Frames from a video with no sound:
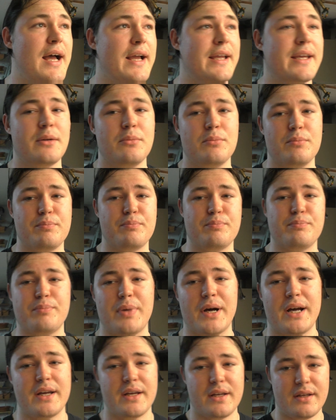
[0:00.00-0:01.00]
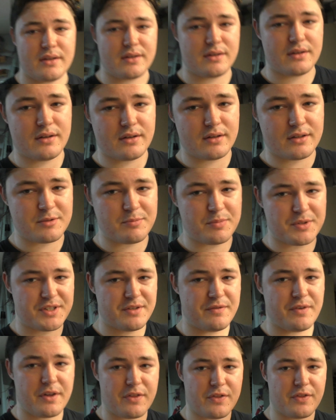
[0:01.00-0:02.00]
I can buy a
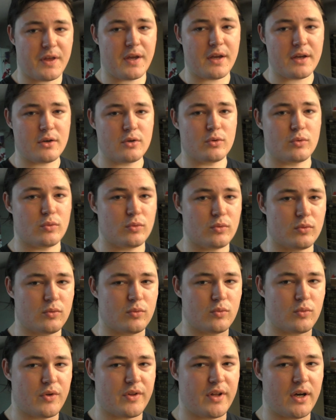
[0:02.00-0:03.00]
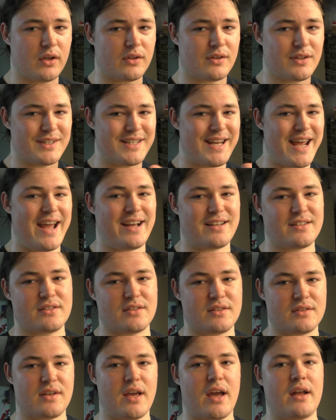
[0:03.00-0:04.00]
specific thing without the
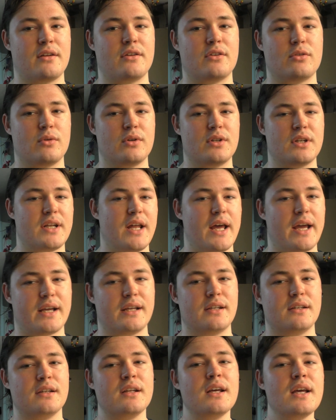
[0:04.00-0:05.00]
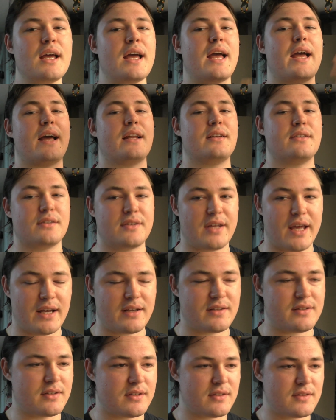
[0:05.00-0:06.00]
taxes added to it. I can add the
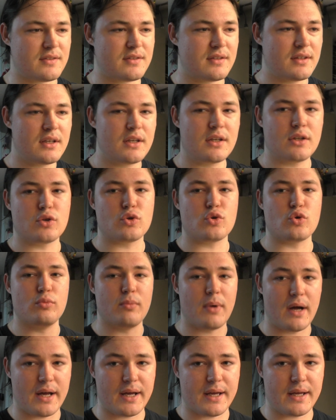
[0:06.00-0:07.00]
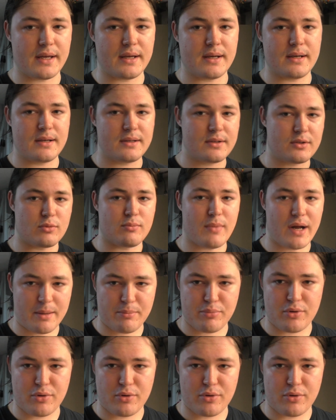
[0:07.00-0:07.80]
taxes to my